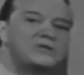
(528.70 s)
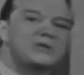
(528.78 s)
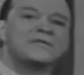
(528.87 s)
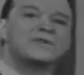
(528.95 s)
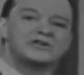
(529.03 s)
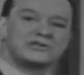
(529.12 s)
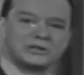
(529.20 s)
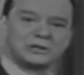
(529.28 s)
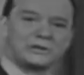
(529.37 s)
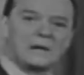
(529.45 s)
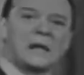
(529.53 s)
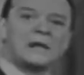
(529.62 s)
universal,
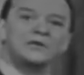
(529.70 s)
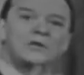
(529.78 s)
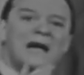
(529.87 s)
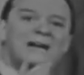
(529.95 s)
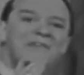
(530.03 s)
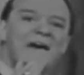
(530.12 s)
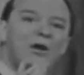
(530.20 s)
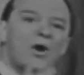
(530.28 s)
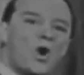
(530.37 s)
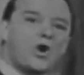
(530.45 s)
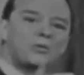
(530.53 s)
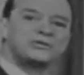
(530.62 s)
to have that
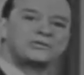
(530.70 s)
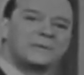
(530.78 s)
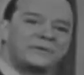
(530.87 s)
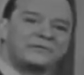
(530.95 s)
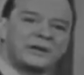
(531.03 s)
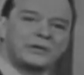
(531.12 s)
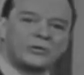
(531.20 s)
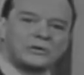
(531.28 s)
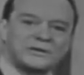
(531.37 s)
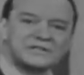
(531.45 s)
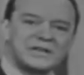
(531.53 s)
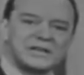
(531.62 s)
always represent
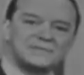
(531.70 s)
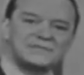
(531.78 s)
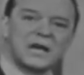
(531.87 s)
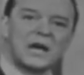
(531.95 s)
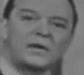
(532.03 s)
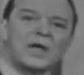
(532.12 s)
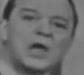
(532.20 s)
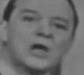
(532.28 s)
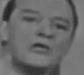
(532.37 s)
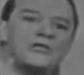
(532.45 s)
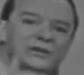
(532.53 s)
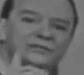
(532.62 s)
only the same sound.
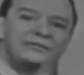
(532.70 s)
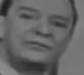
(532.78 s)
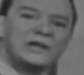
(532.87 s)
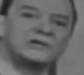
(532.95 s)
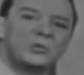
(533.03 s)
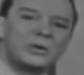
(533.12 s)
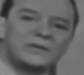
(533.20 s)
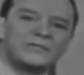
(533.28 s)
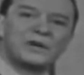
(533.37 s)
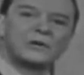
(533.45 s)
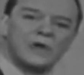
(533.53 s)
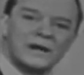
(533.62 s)
This is one of
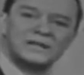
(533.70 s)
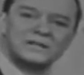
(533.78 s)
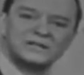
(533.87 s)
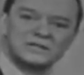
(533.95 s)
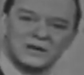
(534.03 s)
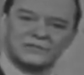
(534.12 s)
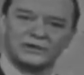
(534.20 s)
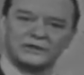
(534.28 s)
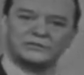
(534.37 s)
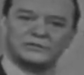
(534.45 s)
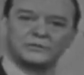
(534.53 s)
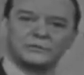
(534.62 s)
the great
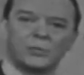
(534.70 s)
discoveries